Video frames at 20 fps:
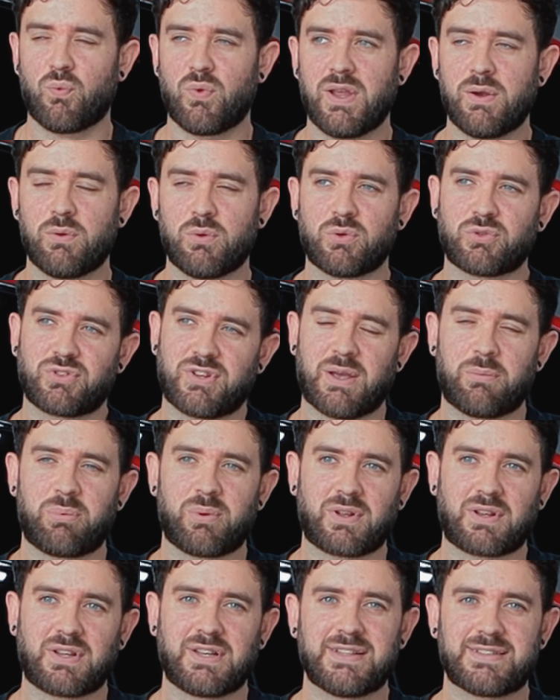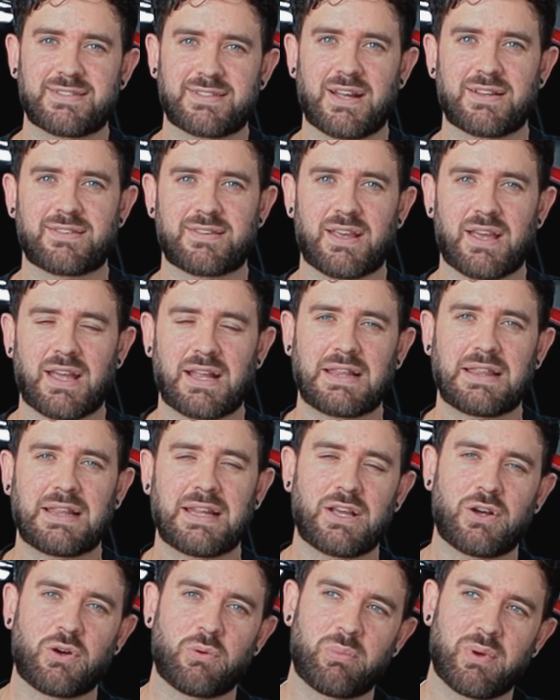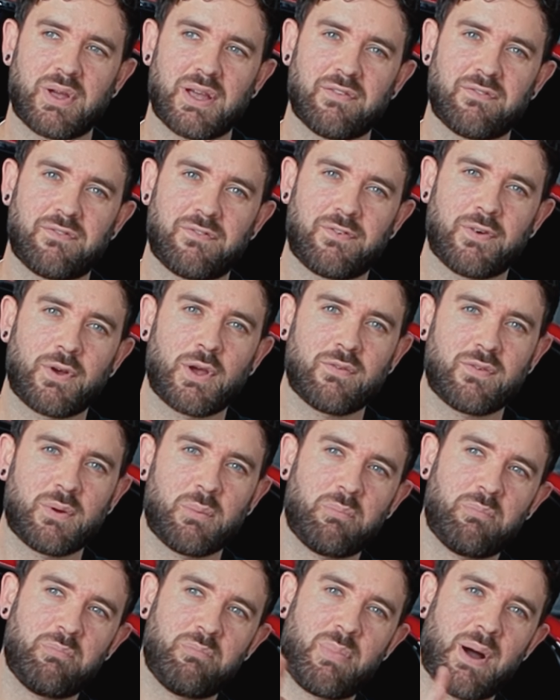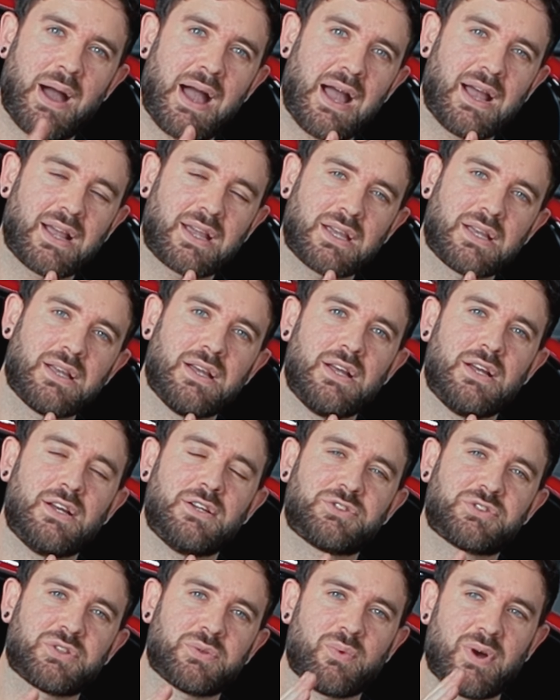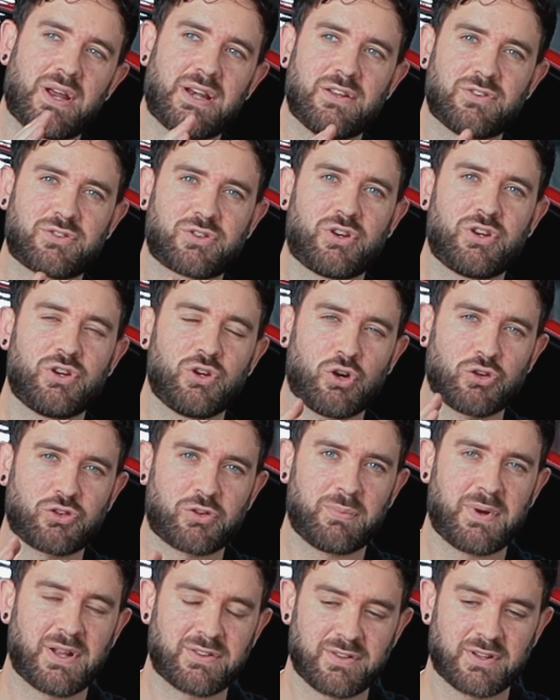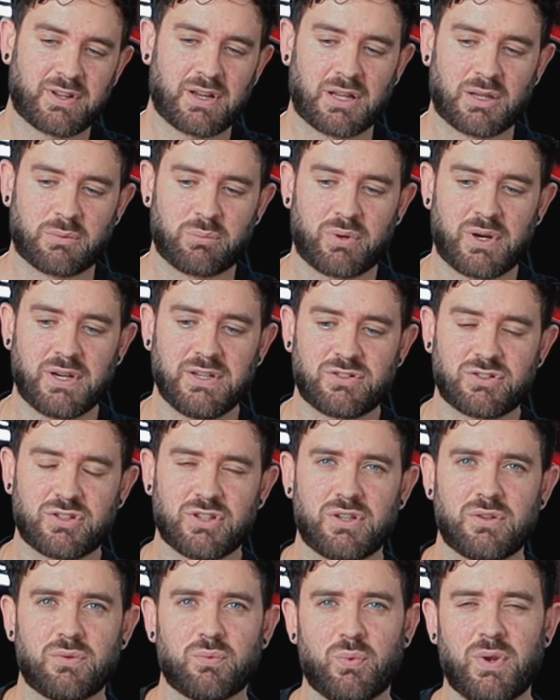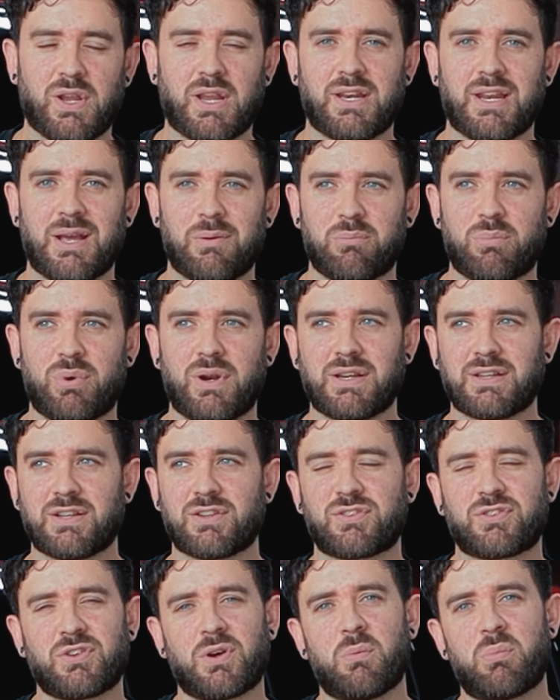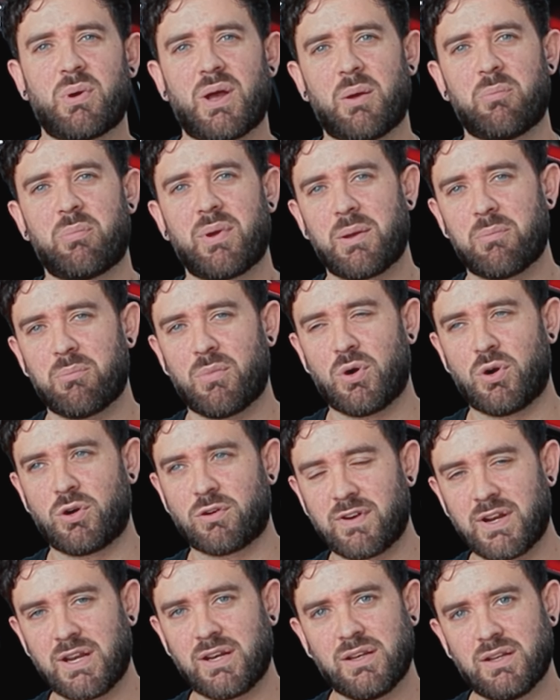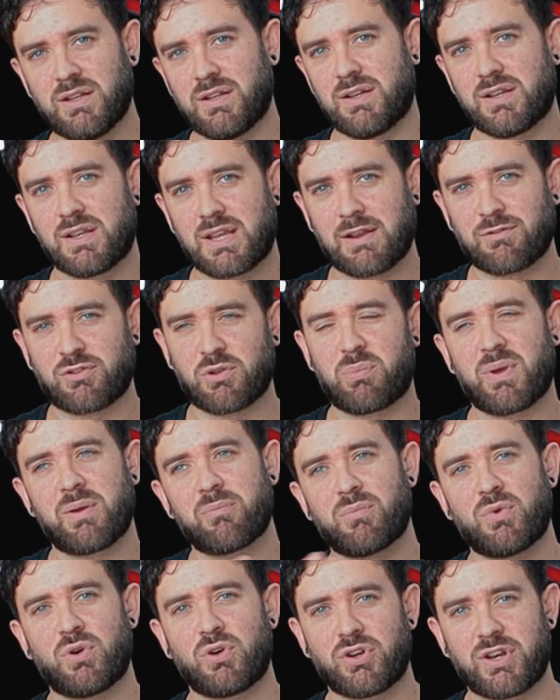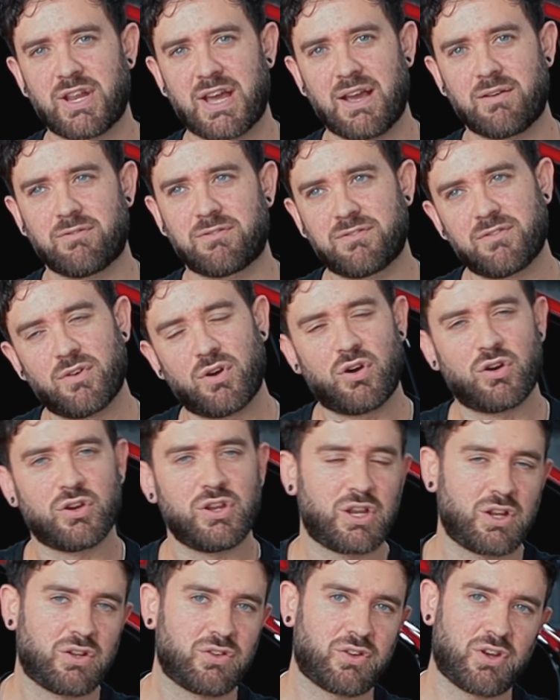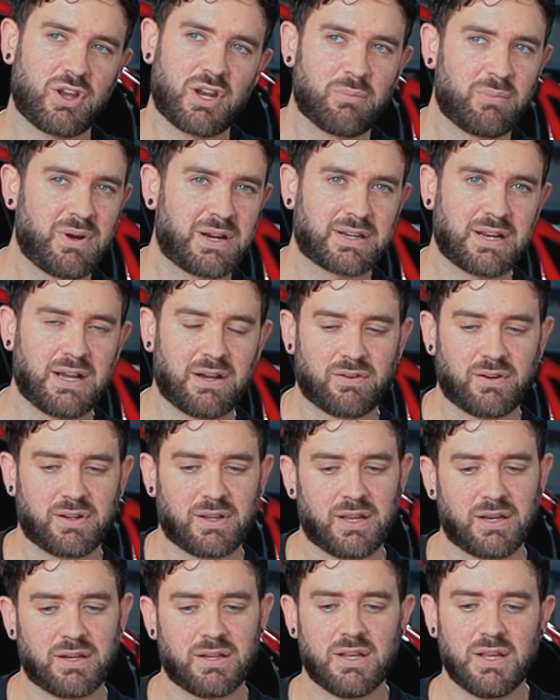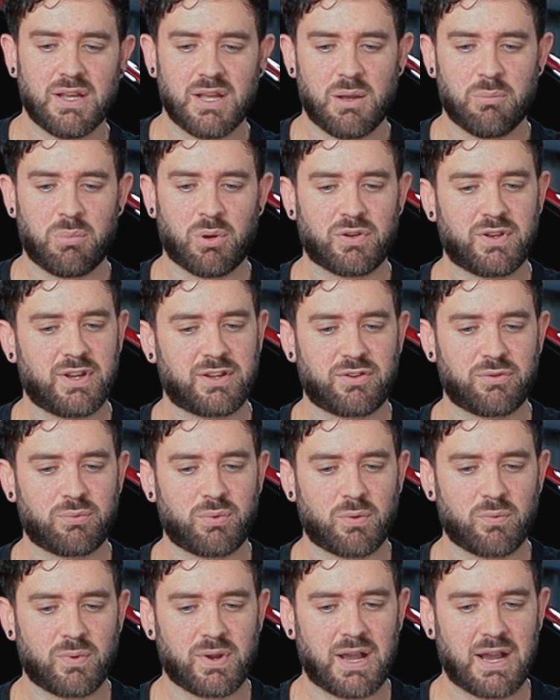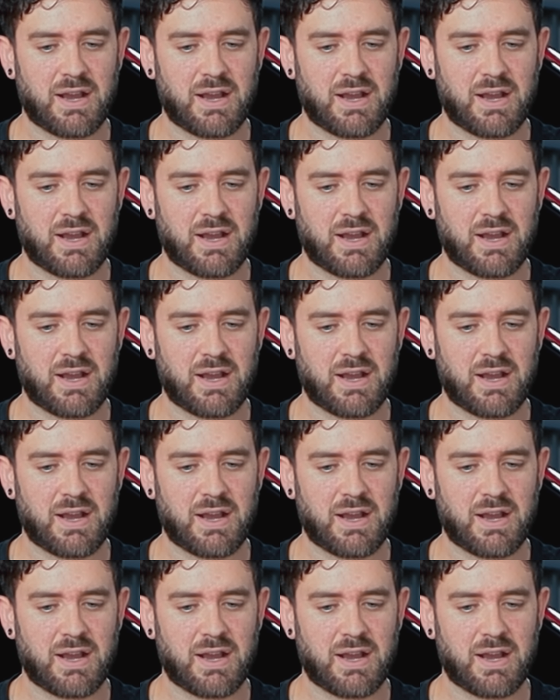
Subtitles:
we will typically set it a little bit further back, so when it's done the automatic calibration, we can then bring the sub a bit more in, gives a bit more depth, or you can turn it back down again. But this is what we